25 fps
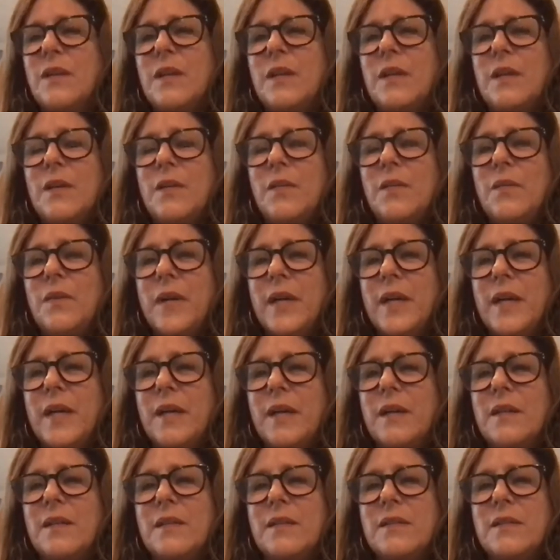
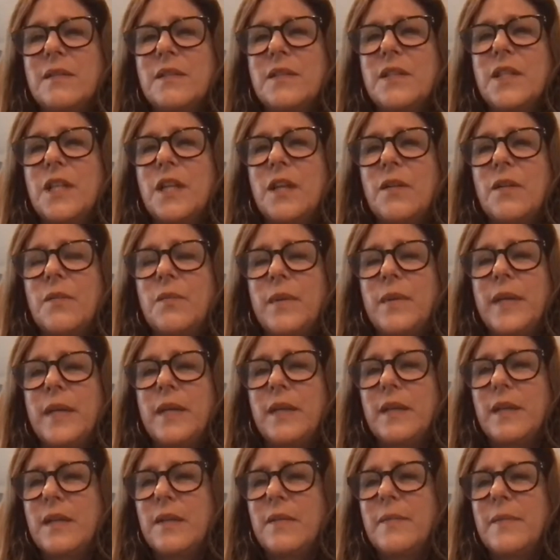where, you know,
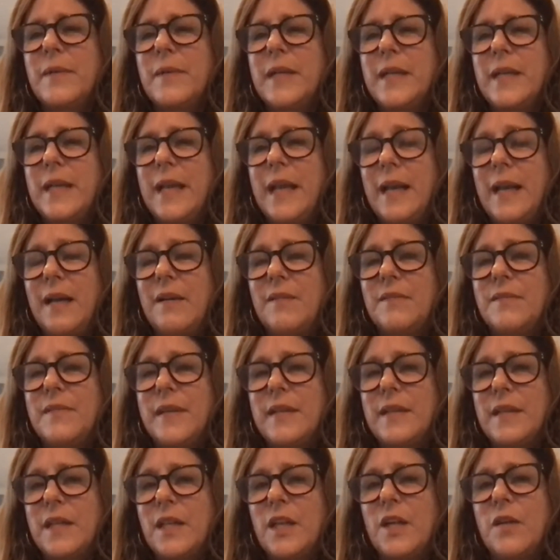we have,
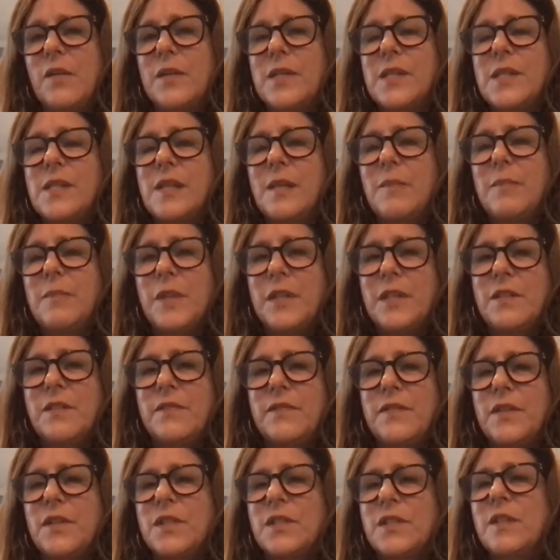you know, a somewhat
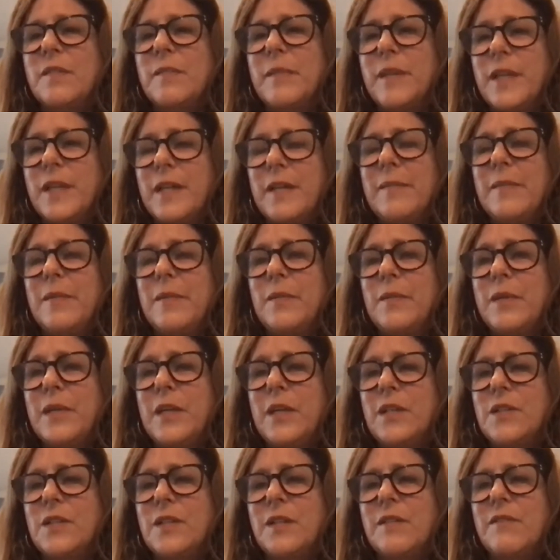diverse community, but we
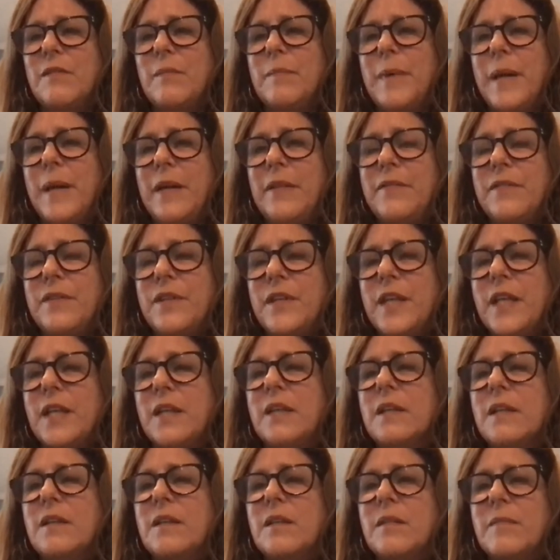also have a
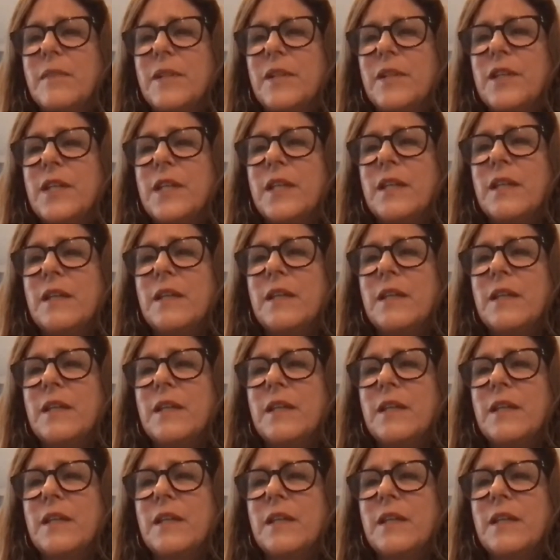bifurcated community.